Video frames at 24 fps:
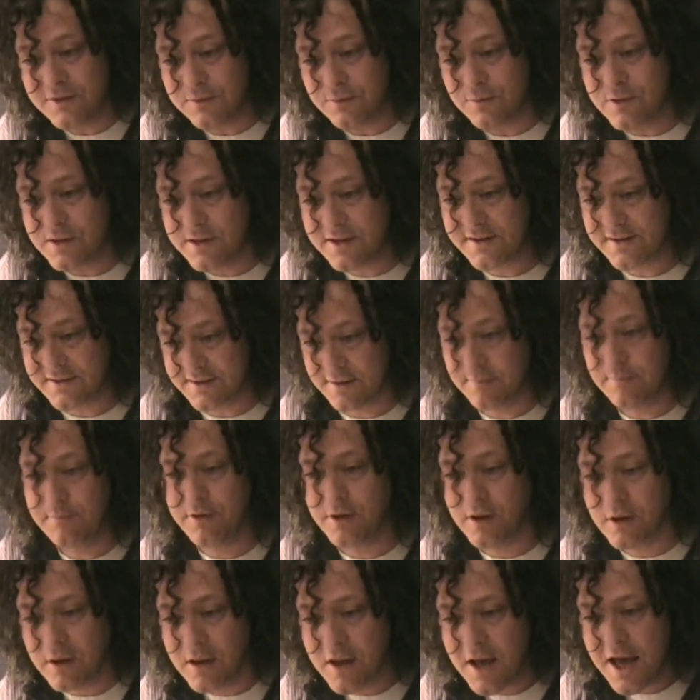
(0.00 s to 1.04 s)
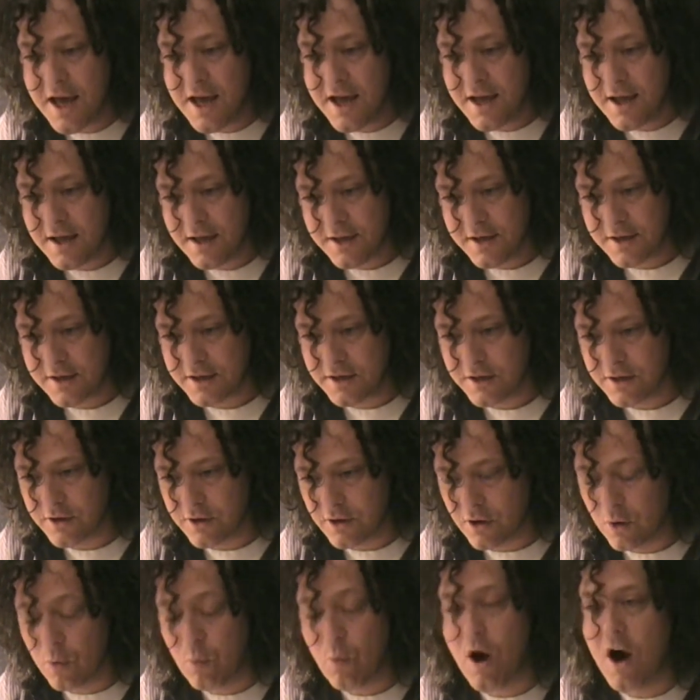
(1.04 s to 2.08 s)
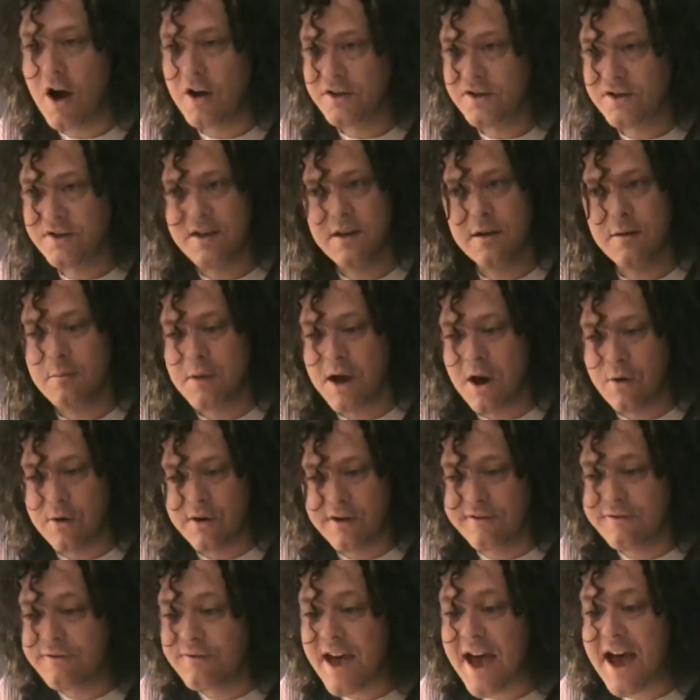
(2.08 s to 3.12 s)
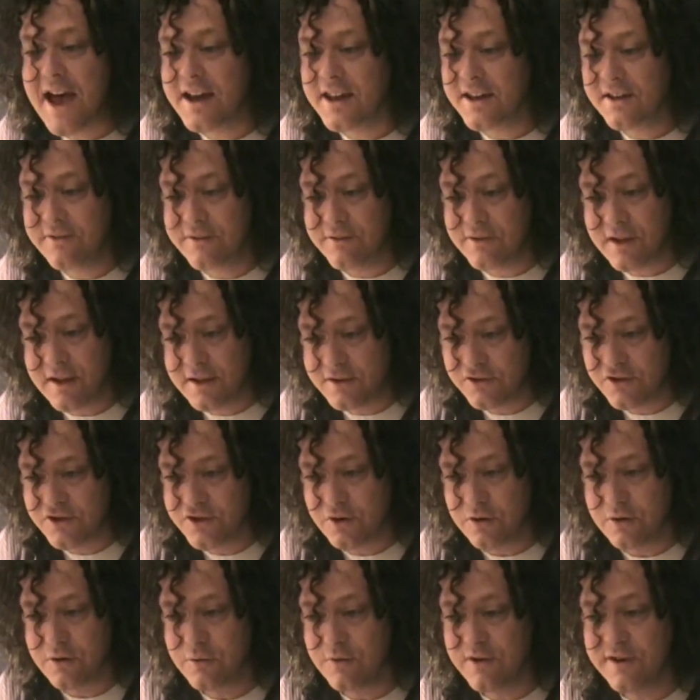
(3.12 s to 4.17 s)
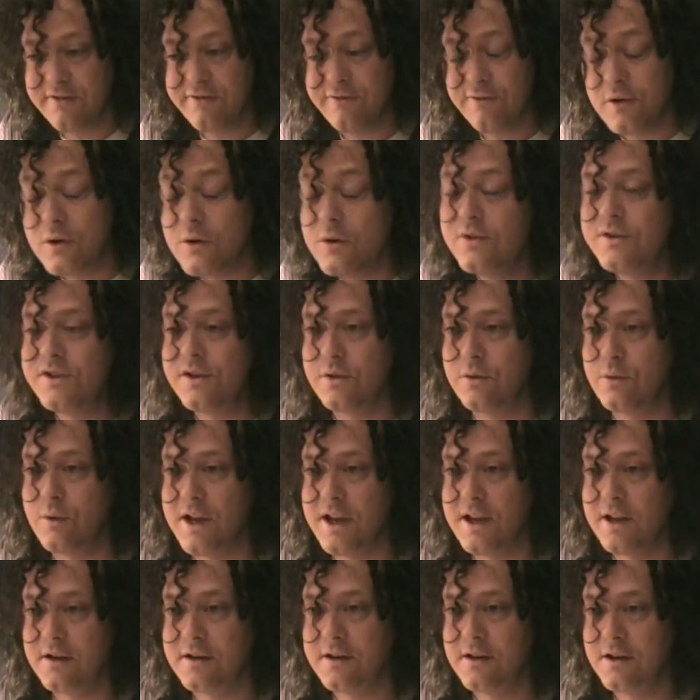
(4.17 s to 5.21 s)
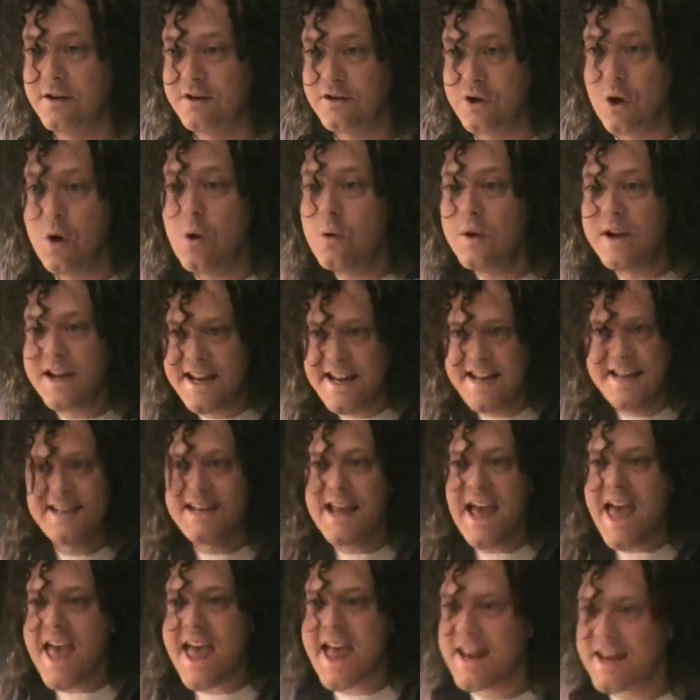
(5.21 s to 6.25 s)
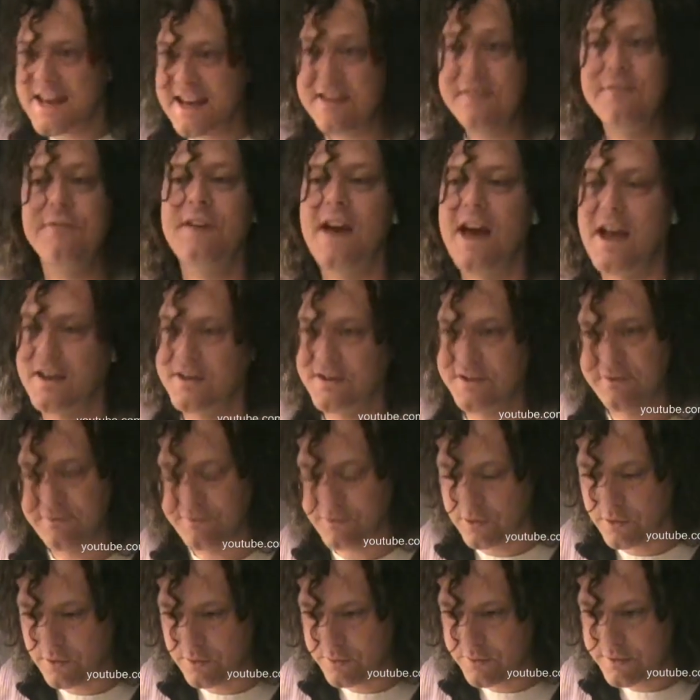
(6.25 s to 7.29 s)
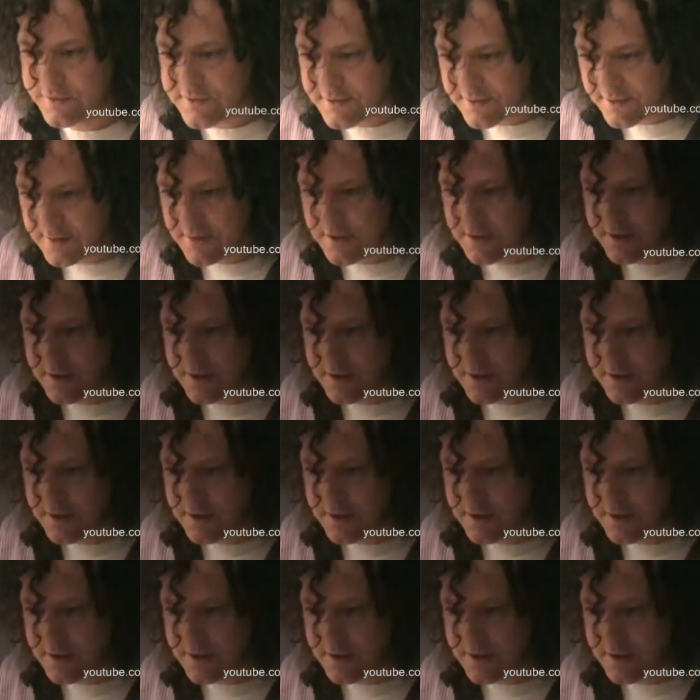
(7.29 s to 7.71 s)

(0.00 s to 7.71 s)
really simple. You know, watch the amount of fatty and sugary foods you eat. Don't eat any fast foods.